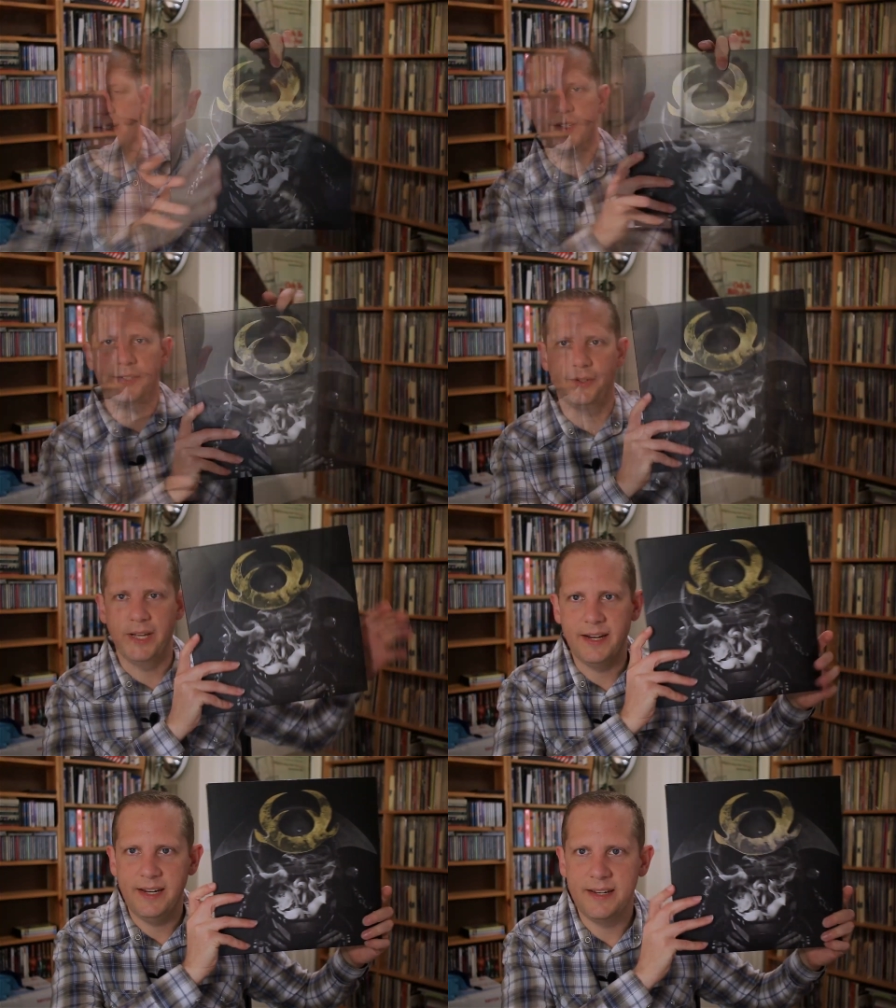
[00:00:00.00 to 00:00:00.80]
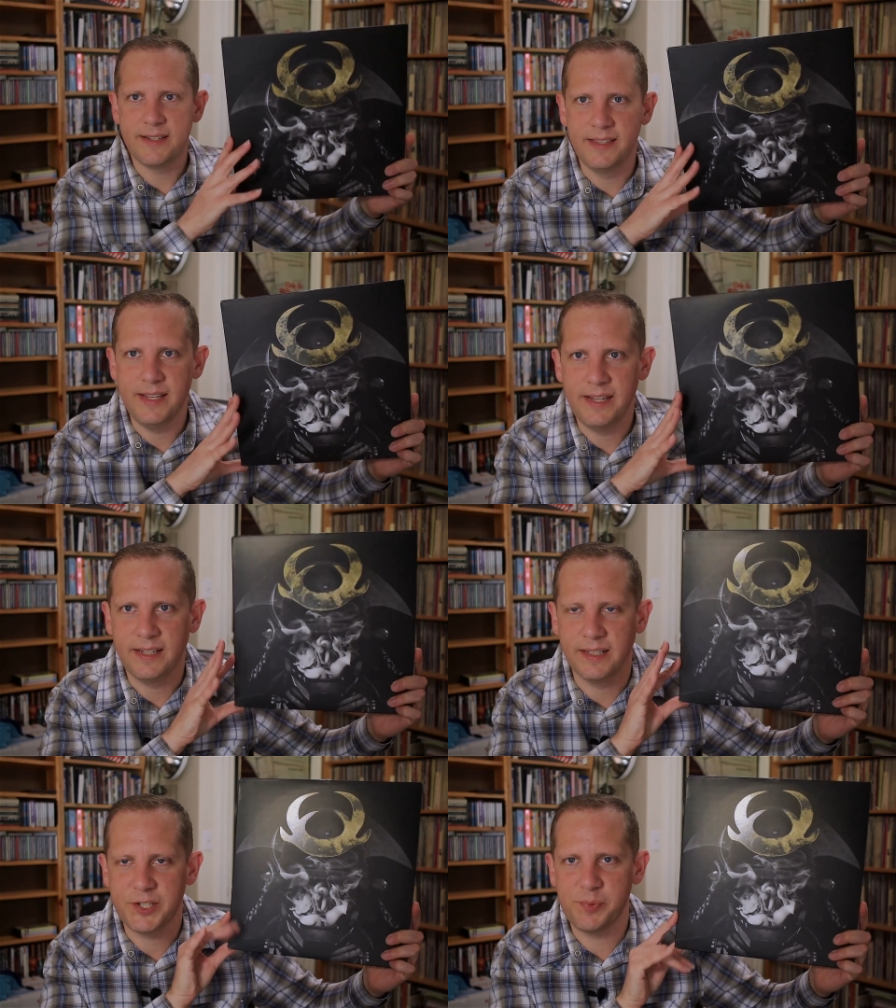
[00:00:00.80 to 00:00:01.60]
So that is the
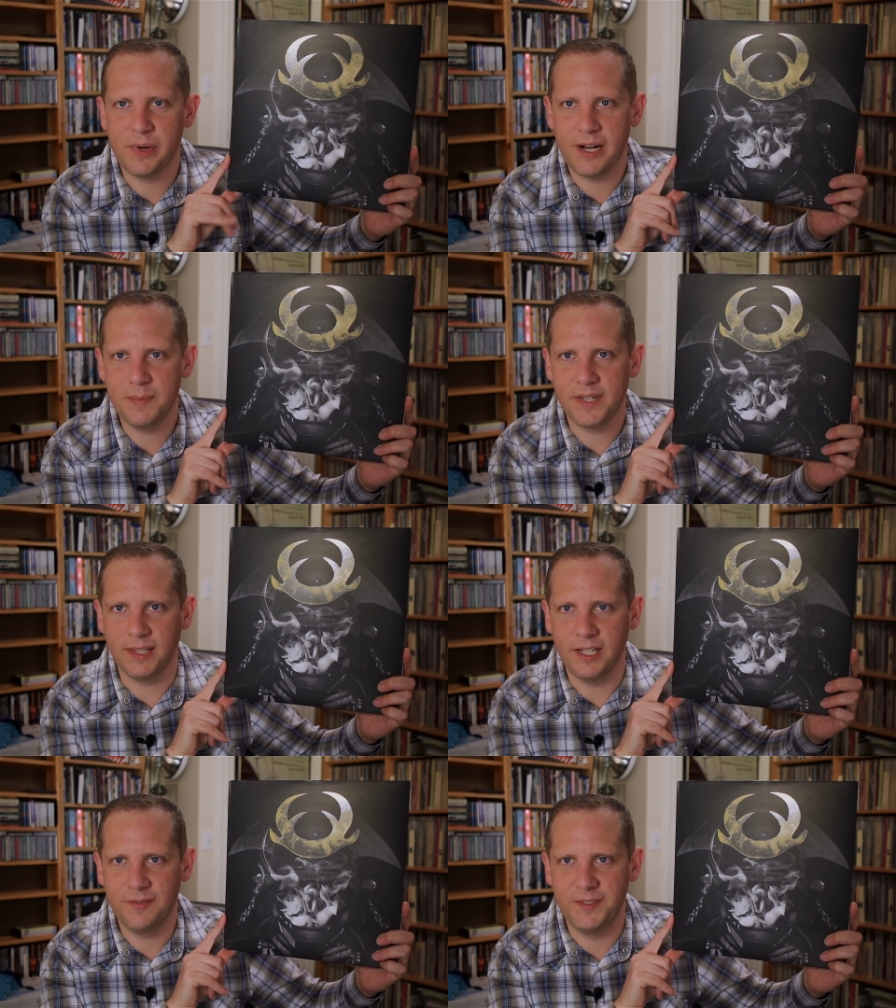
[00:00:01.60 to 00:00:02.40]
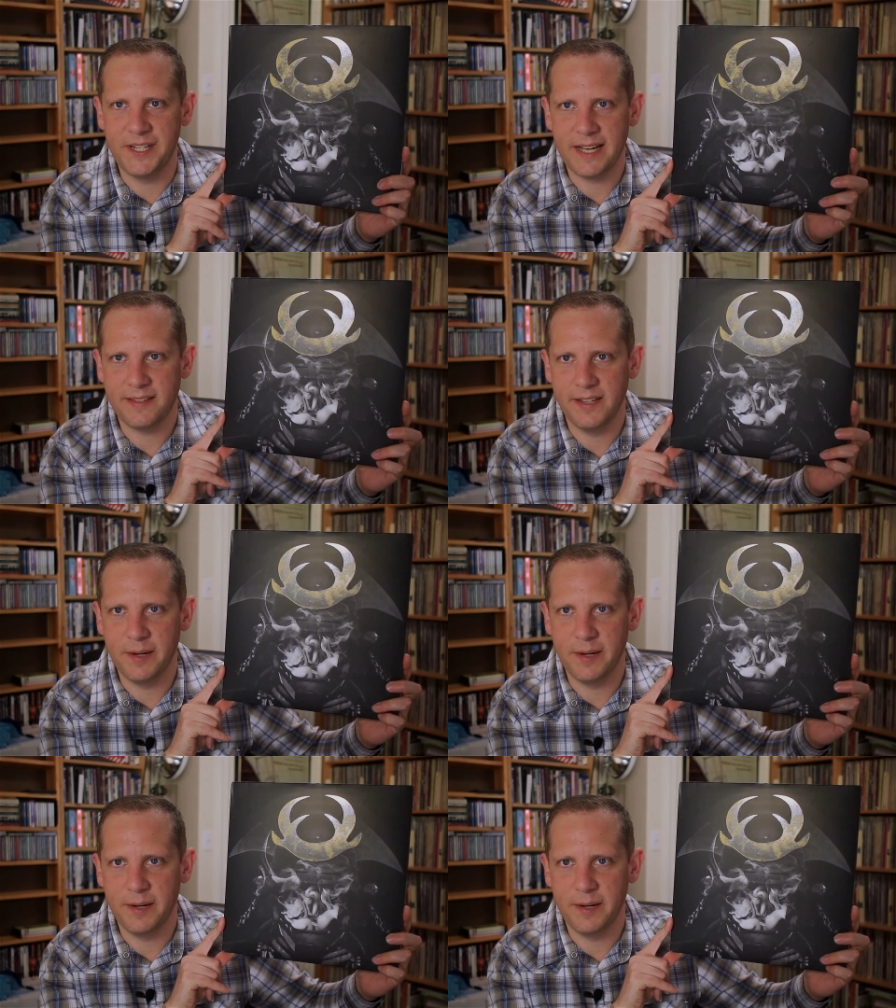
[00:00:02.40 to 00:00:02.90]
Glitch Mobs Love, Death,